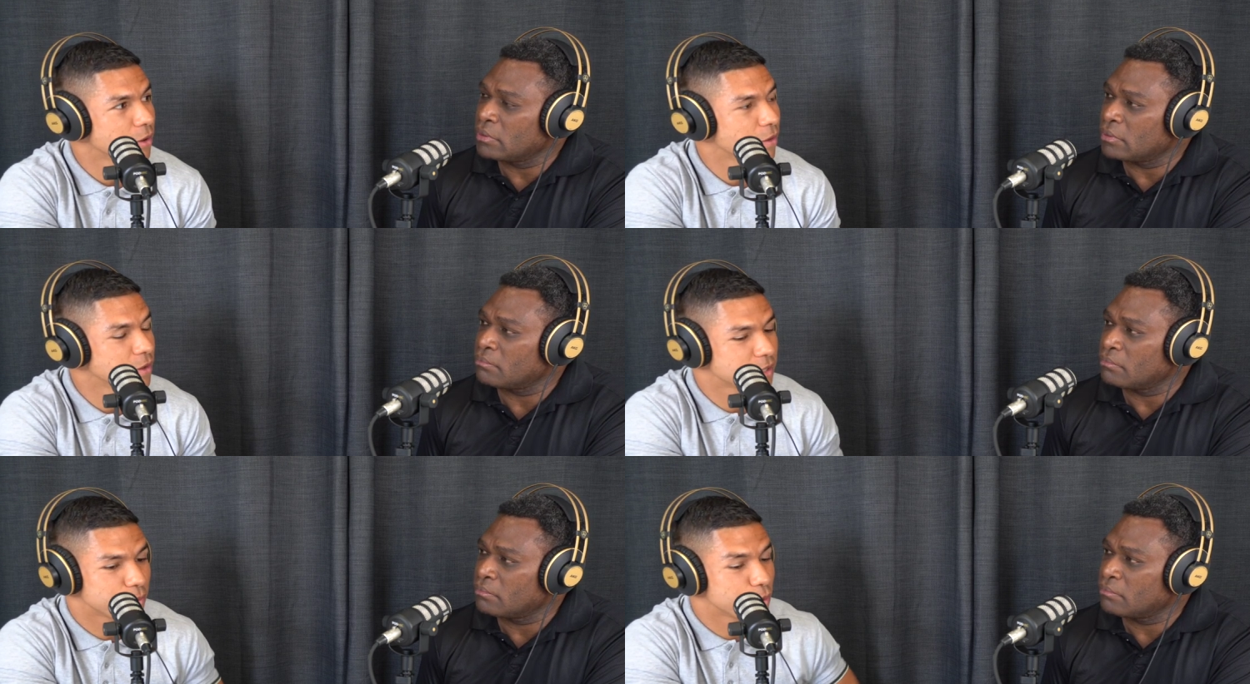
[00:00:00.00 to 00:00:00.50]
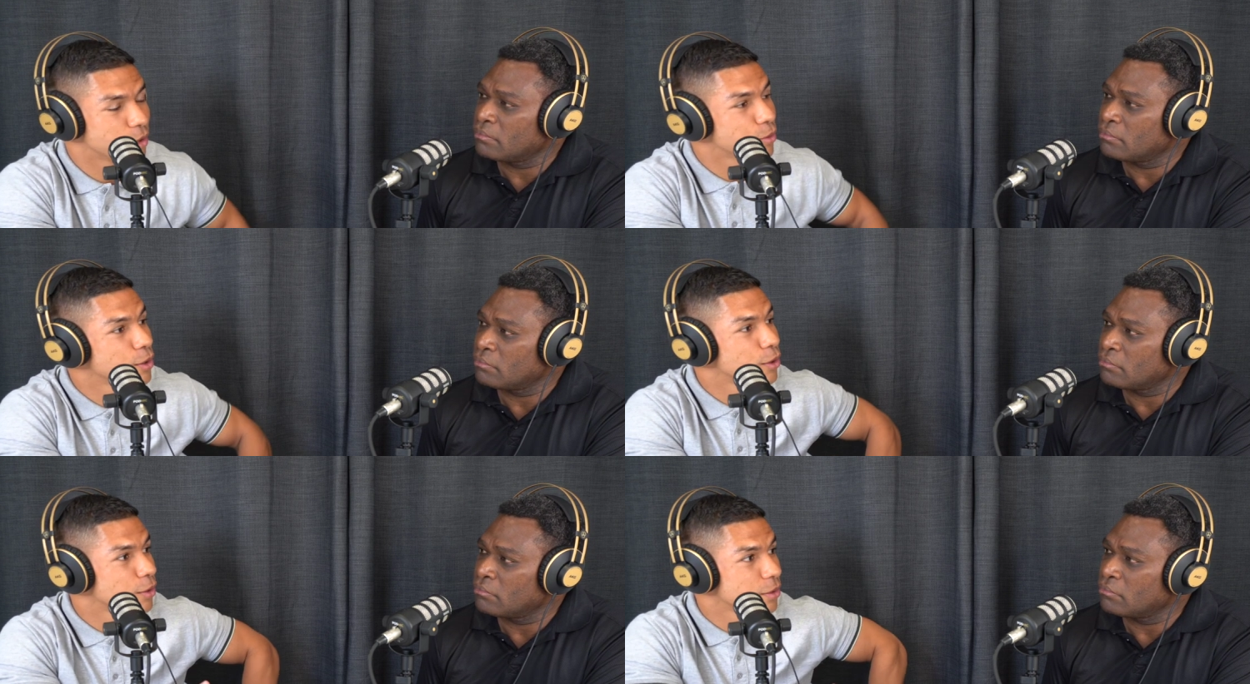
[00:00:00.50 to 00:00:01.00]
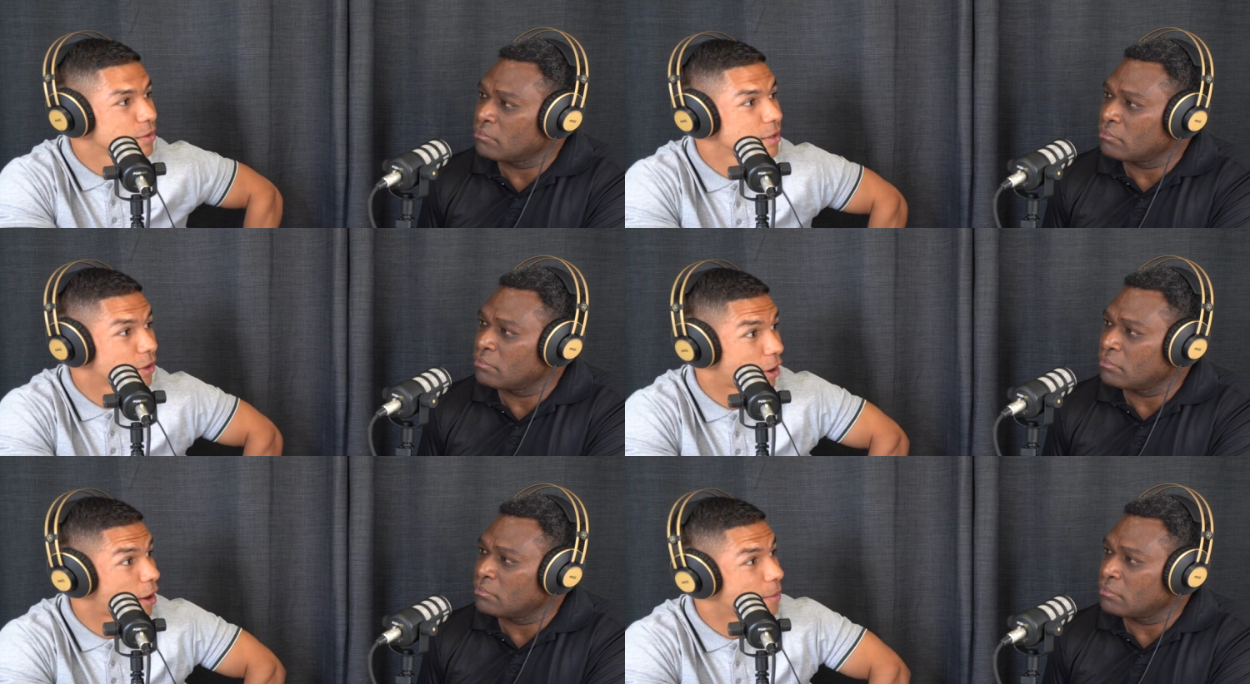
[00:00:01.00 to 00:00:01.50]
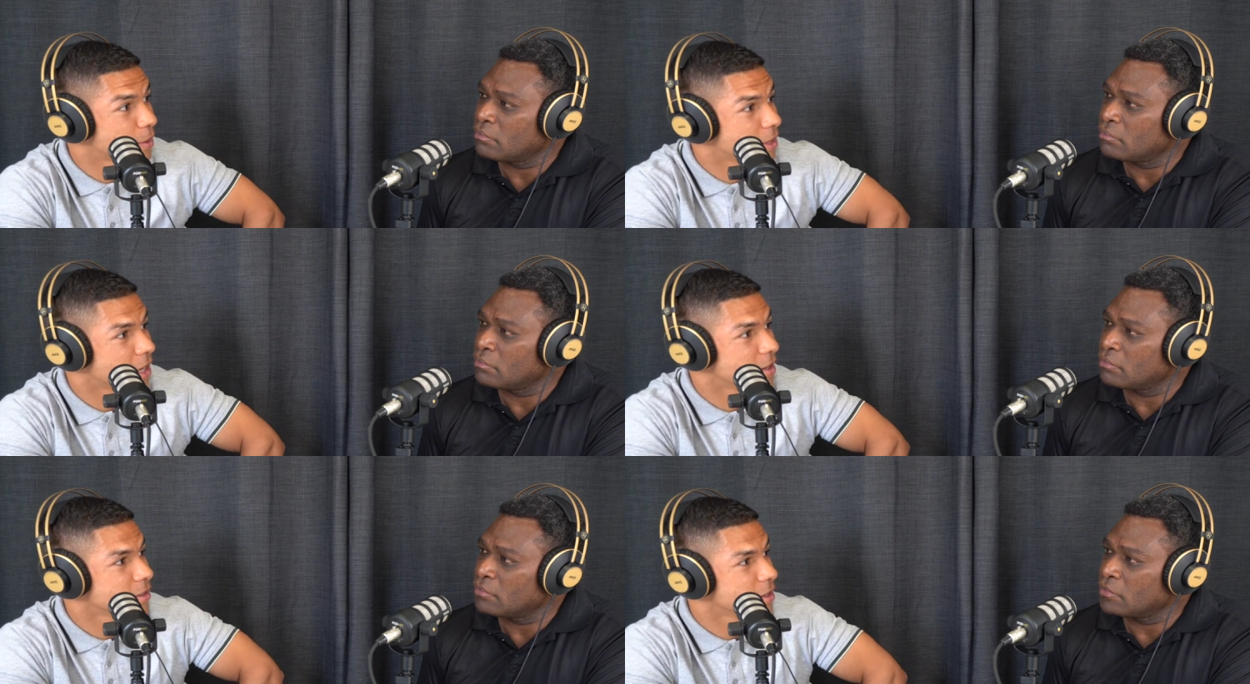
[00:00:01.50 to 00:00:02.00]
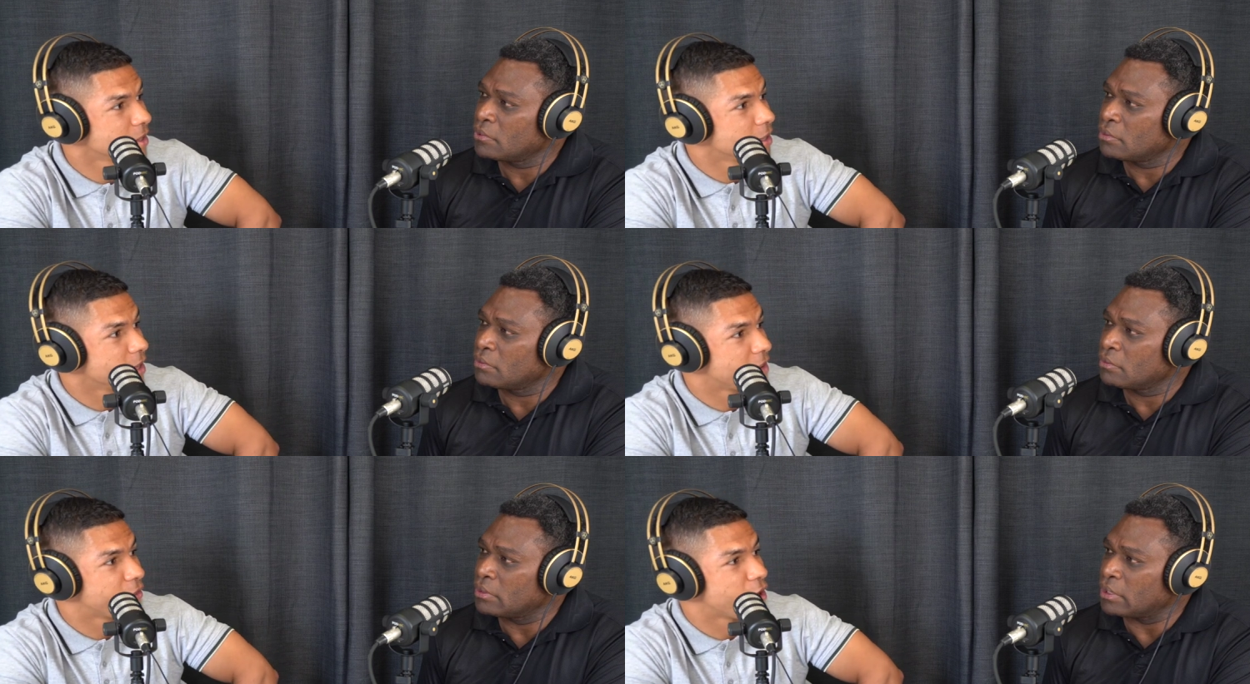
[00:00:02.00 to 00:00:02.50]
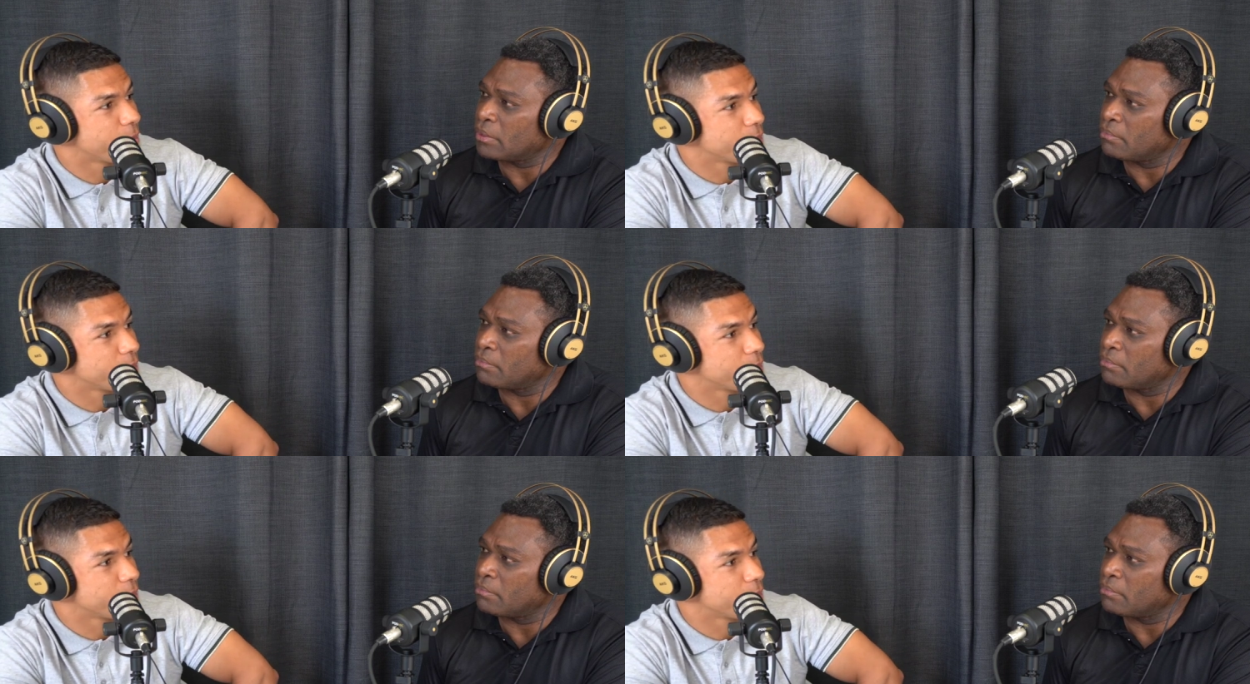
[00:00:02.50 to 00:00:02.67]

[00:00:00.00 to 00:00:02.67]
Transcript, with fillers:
Speaker 1: Obviously, we all grow up in that environment.